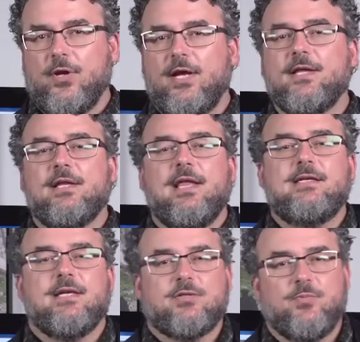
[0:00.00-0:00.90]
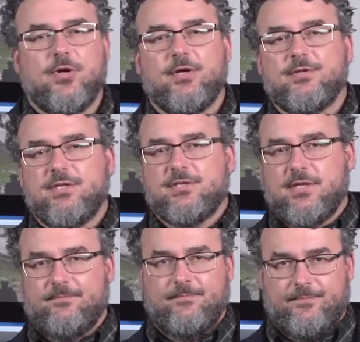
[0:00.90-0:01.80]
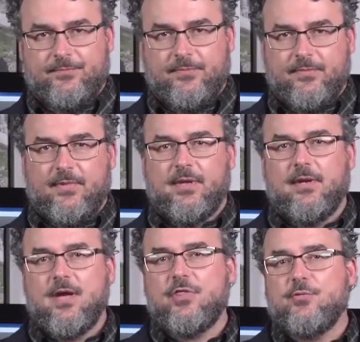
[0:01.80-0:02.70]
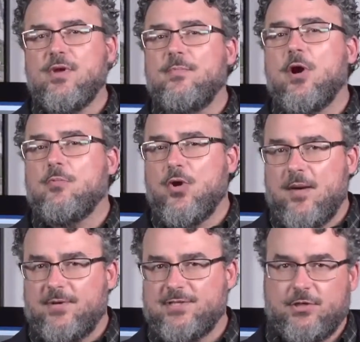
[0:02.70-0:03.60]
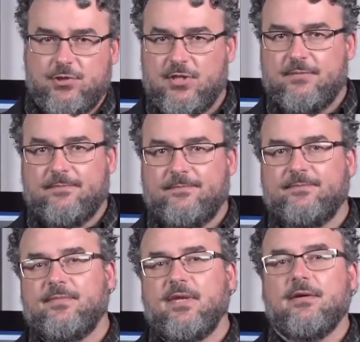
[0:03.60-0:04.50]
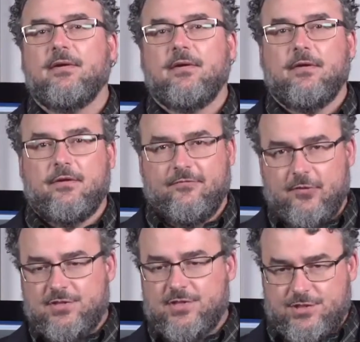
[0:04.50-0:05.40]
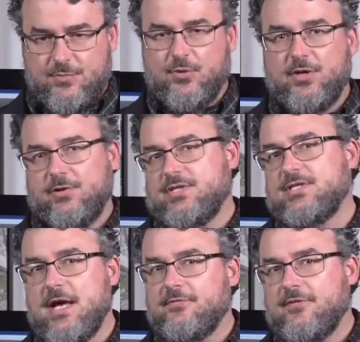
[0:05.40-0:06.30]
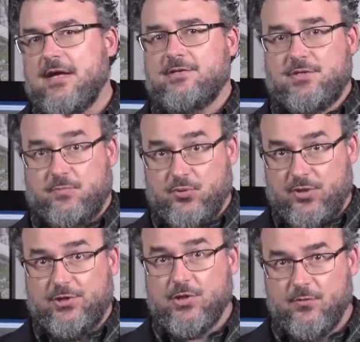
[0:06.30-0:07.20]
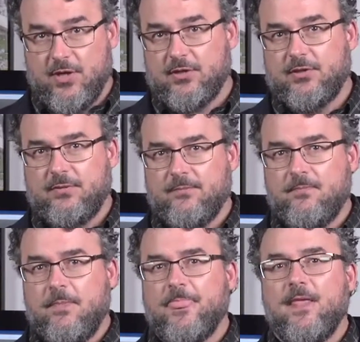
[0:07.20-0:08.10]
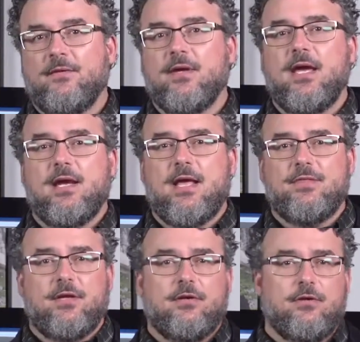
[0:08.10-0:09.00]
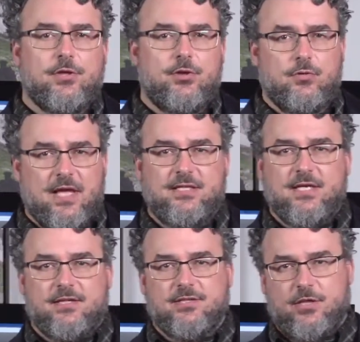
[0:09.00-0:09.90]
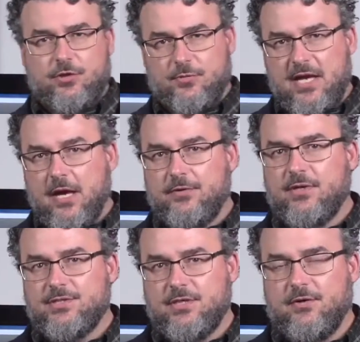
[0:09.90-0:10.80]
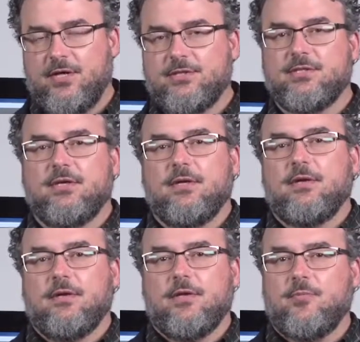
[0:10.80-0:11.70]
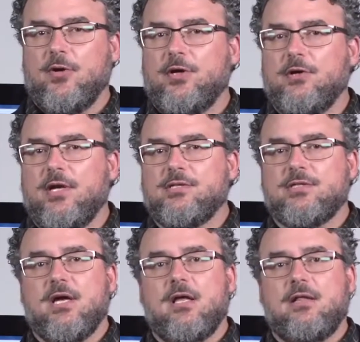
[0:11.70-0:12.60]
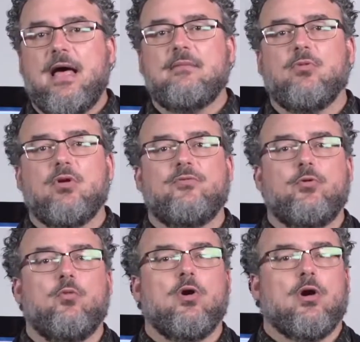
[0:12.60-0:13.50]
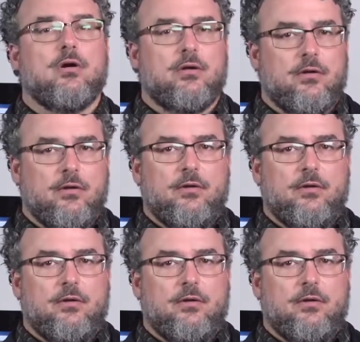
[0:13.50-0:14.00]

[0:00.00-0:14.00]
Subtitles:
Printing on the latex printers is a three-part proposition. The first is the printer itself. How does the printer work? And on the new latex, the 300 series, the printer does a lot more of the work